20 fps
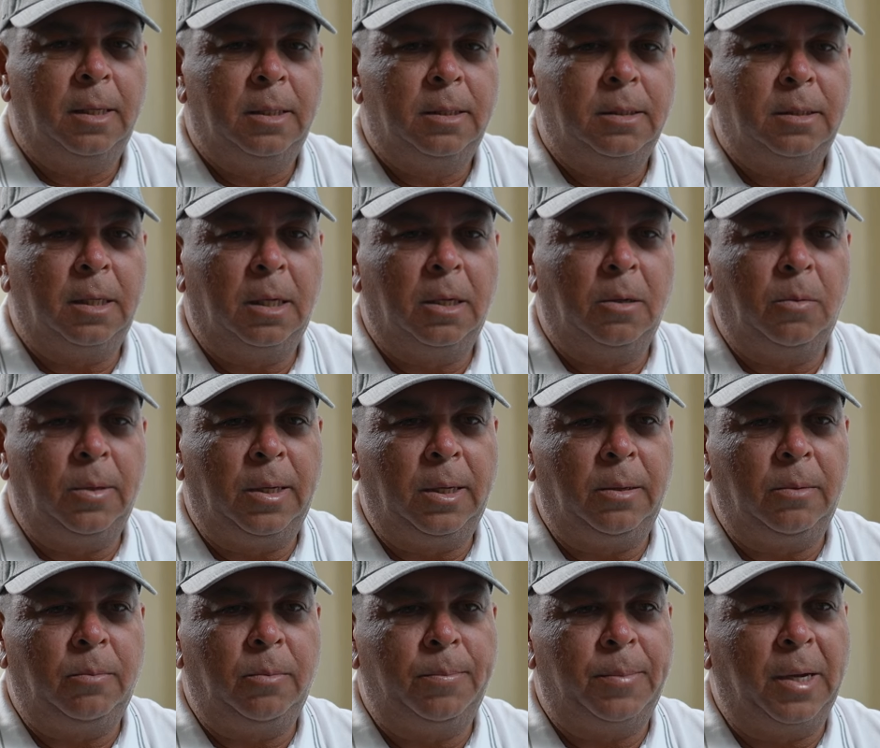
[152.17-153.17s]
So
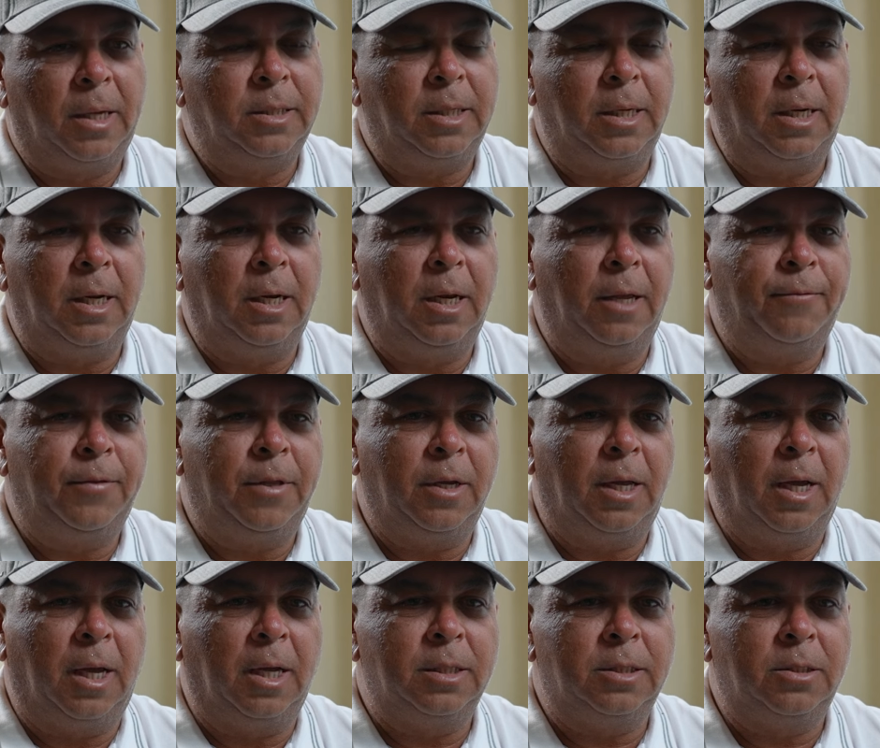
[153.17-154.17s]
we basically left the
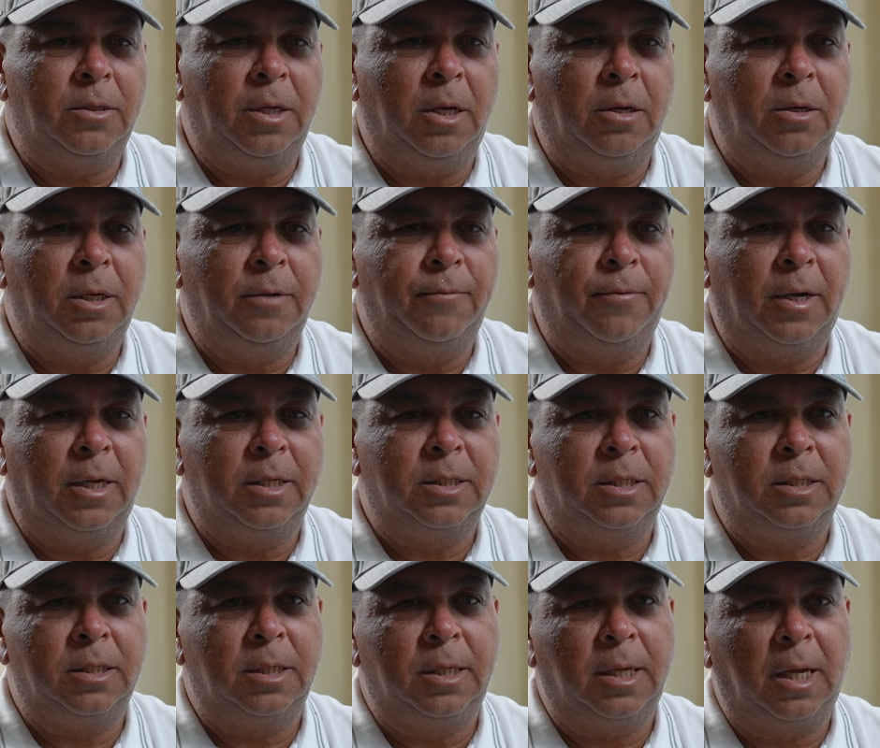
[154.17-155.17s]
guys to their own
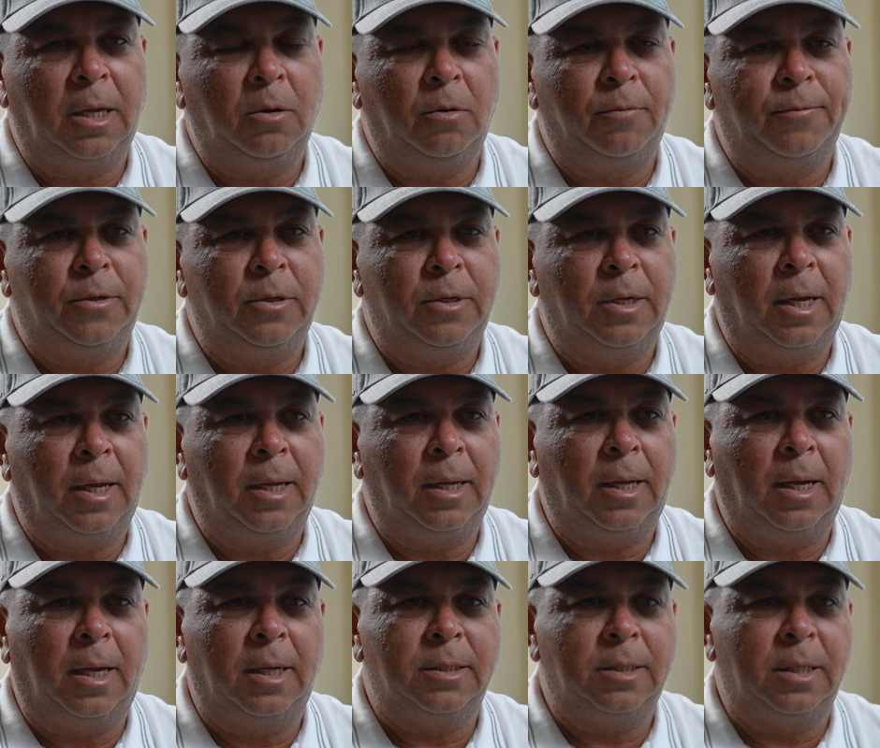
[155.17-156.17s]
devices a day off today.
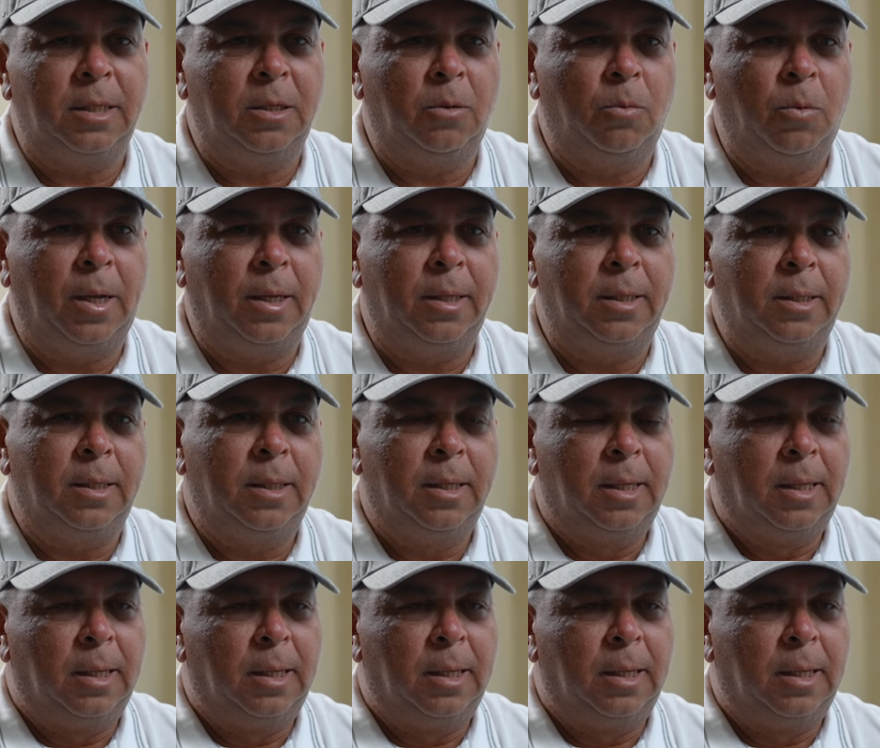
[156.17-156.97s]
Guys either went